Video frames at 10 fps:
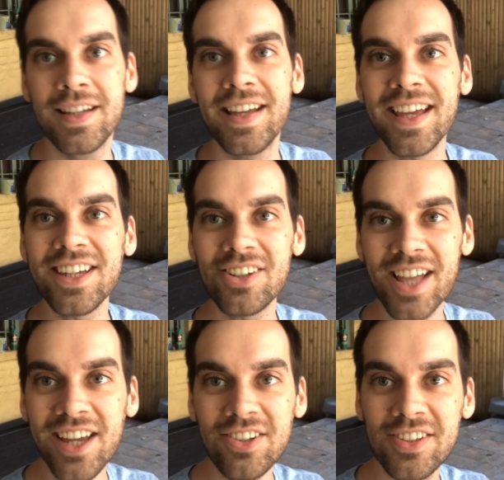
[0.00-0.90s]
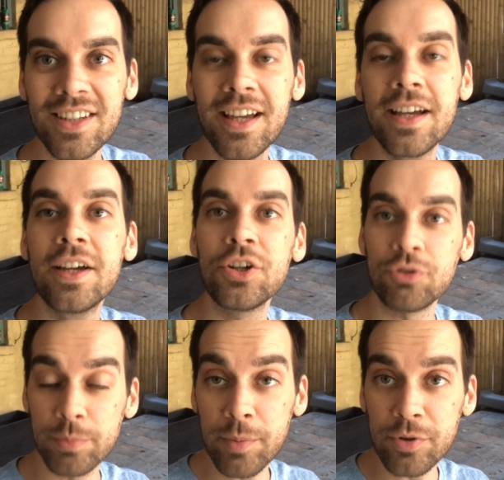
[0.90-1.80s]
Hey class,
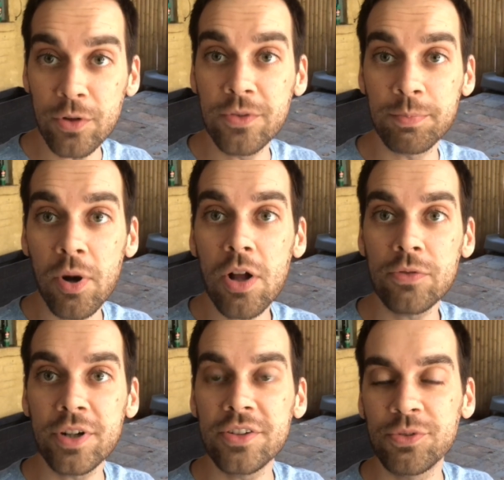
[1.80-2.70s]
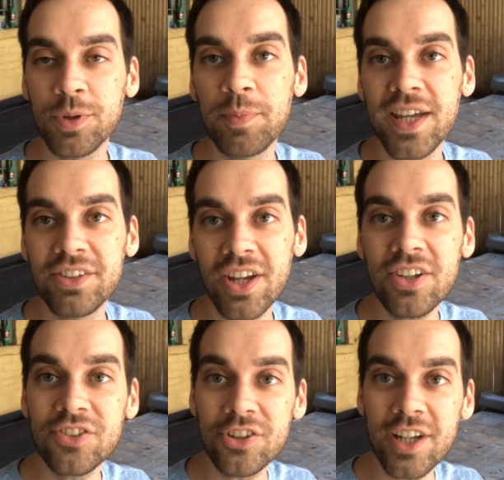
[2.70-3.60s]
remember those ball runs we made
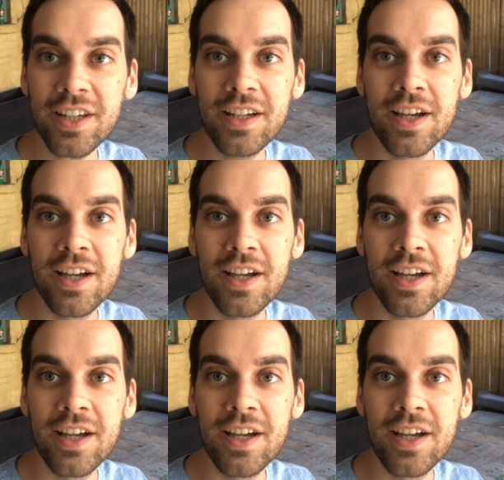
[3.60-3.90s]
yesterday?